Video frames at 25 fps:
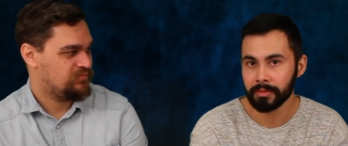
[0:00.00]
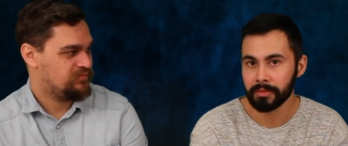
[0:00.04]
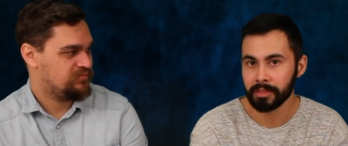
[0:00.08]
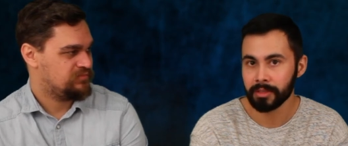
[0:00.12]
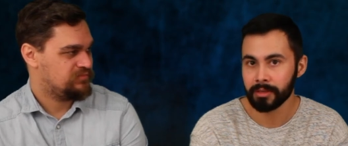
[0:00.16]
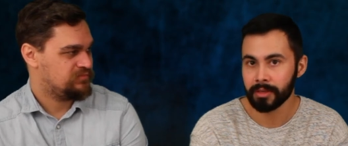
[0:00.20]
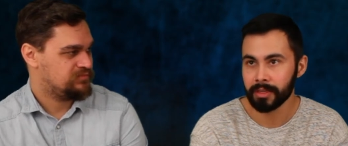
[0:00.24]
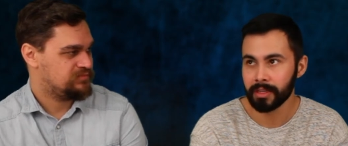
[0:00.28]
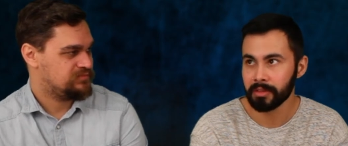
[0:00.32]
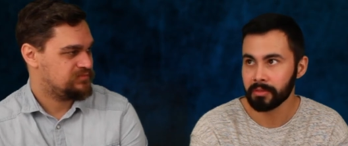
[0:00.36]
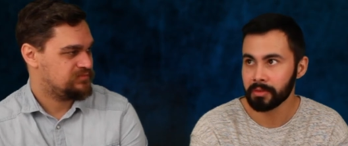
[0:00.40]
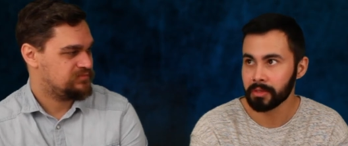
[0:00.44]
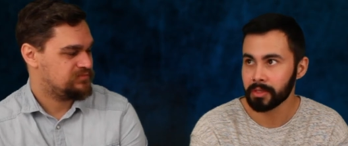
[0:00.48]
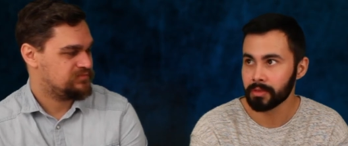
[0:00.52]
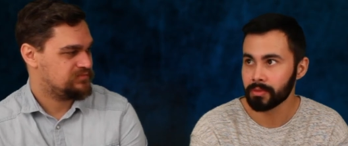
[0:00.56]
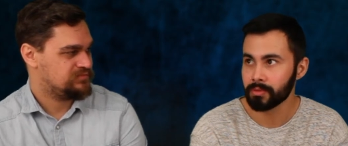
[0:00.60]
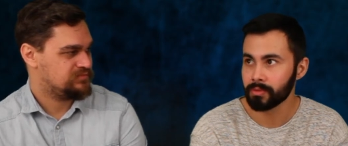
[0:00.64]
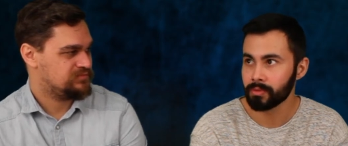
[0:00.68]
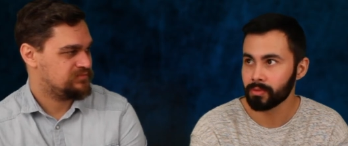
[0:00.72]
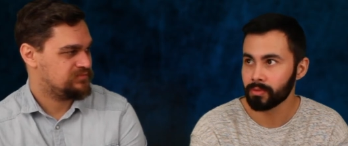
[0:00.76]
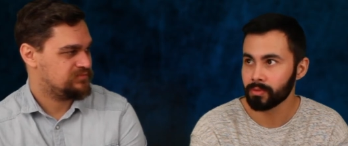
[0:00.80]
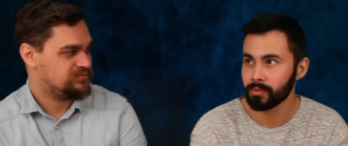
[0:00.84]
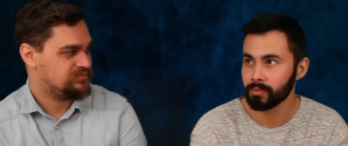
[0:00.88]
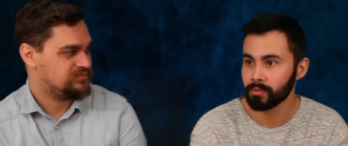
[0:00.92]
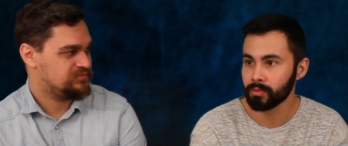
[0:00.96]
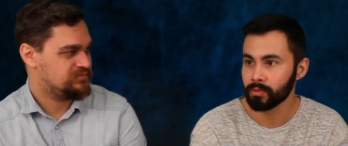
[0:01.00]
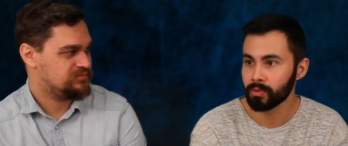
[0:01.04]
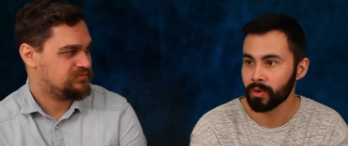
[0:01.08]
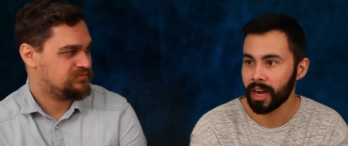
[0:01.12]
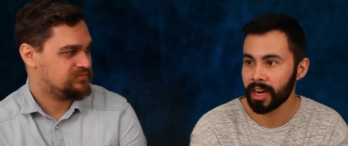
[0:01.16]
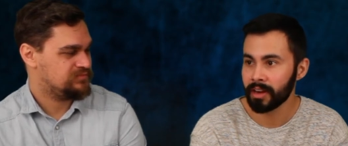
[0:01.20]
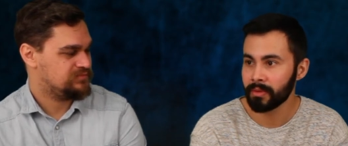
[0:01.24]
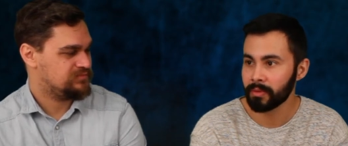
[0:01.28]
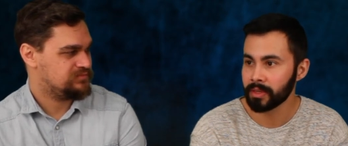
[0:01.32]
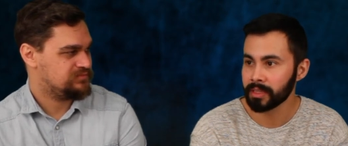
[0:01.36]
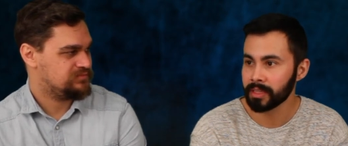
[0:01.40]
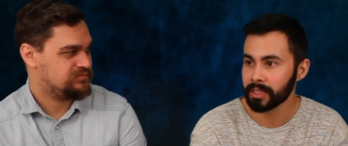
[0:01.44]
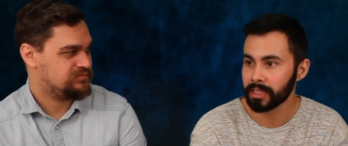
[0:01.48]
Speaker 1: It was it was
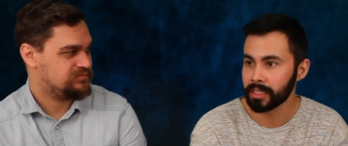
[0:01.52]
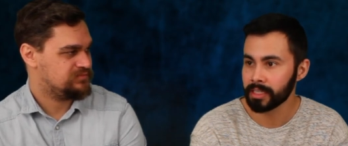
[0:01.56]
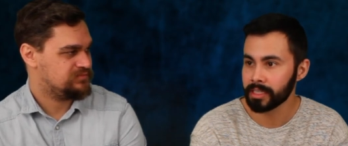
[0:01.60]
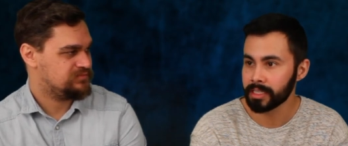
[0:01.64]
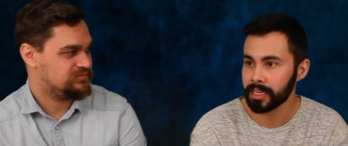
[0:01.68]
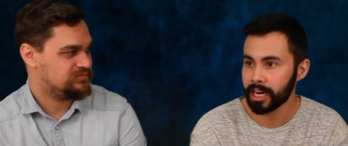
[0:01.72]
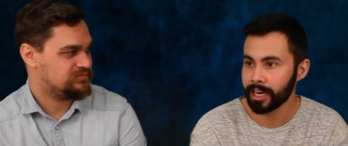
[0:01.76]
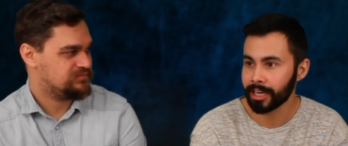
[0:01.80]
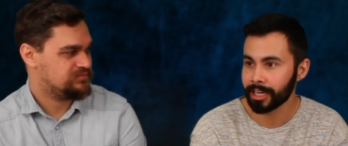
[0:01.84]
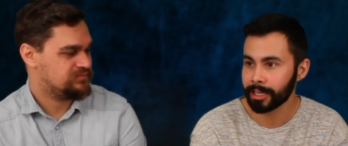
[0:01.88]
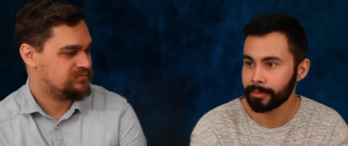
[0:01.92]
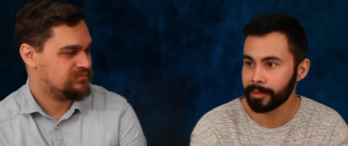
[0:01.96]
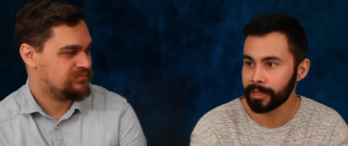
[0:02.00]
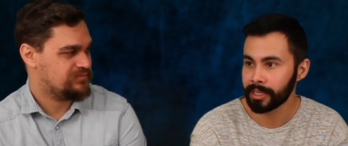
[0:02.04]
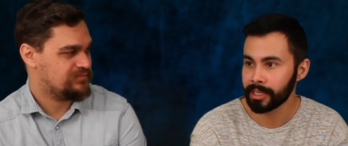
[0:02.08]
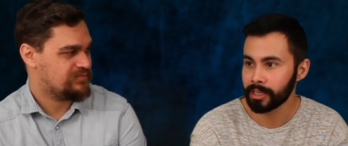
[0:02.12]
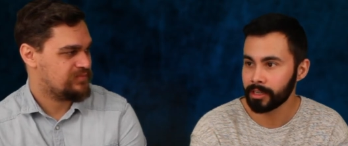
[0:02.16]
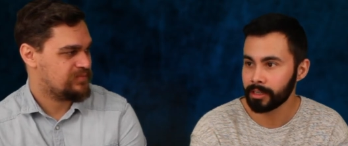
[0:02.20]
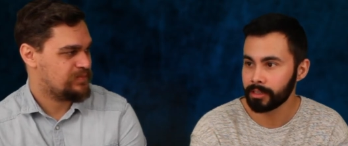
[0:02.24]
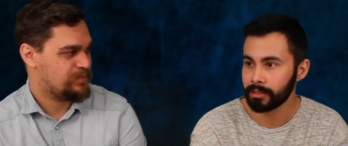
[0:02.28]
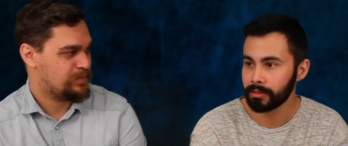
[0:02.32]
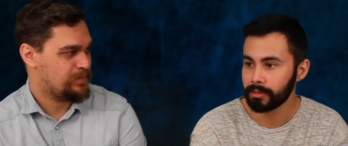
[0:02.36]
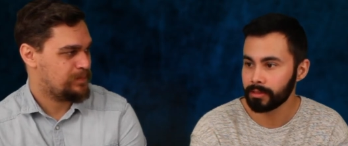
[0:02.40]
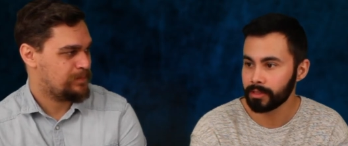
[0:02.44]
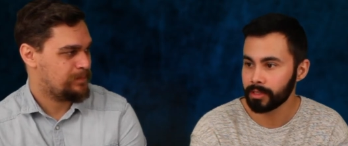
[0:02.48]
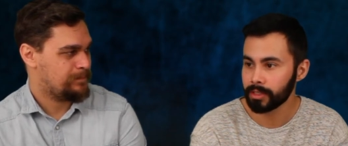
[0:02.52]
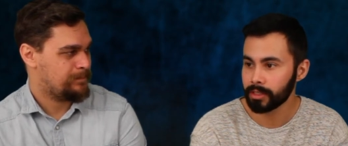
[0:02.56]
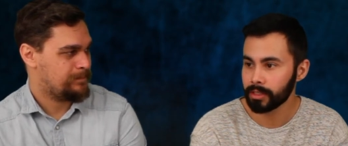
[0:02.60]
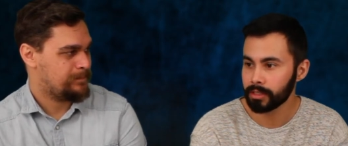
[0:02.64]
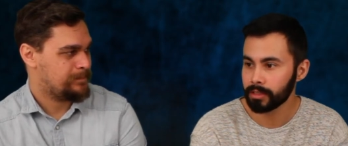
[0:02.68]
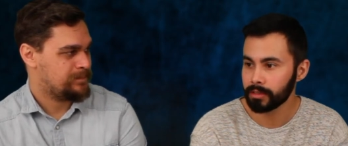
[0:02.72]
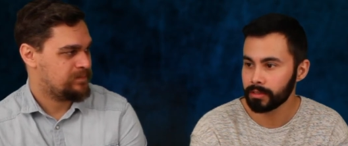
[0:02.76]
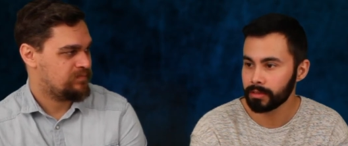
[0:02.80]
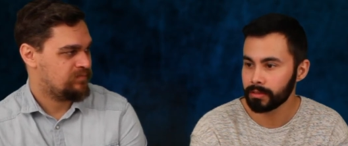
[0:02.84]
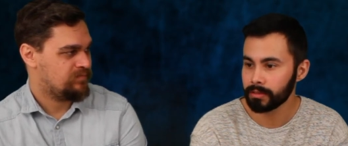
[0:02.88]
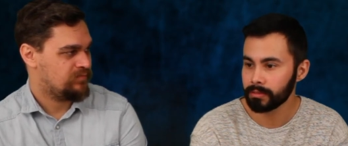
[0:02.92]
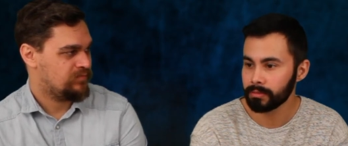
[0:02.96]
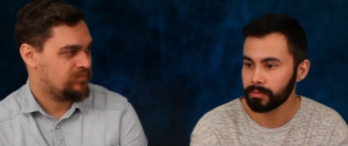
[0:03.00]
right when the Sacramento
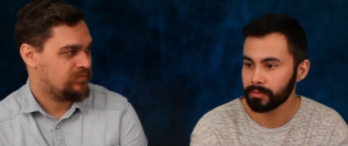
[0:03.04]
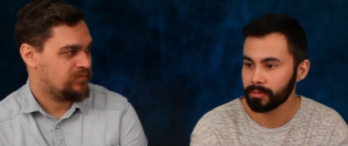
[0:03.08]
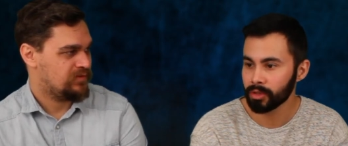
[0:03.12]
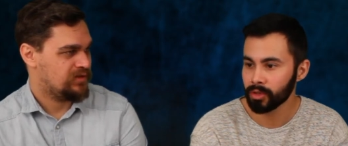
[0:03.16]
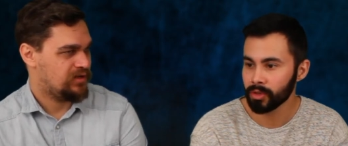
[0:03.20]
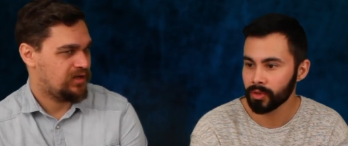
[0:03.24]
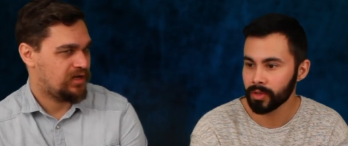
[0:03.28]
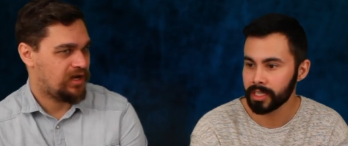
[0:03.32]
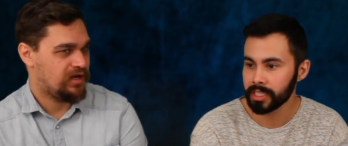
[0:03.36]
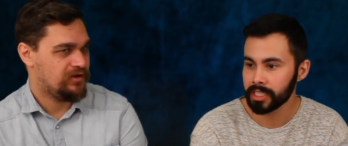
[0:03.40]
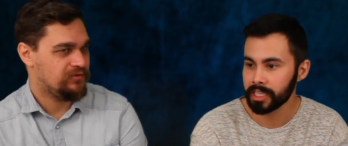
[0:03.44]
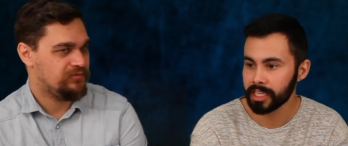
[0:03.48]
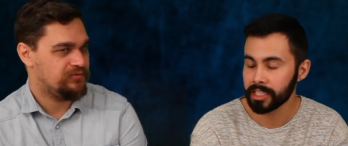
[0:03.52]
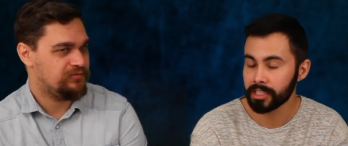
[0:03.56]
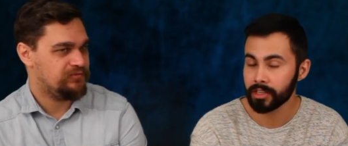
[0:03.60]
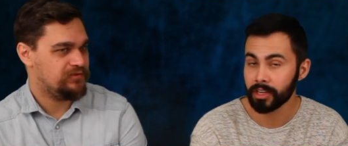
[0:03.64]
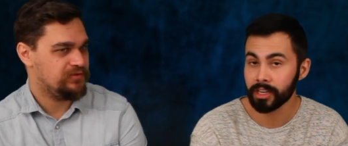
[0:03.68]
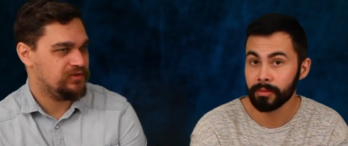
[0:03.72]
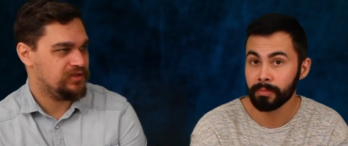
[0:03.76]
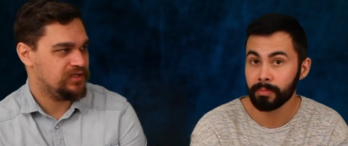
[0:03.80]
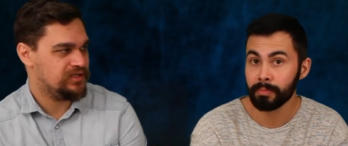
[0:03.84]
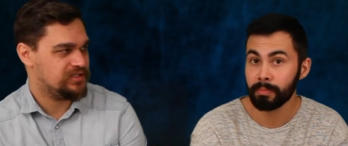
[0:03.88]
brewery I feel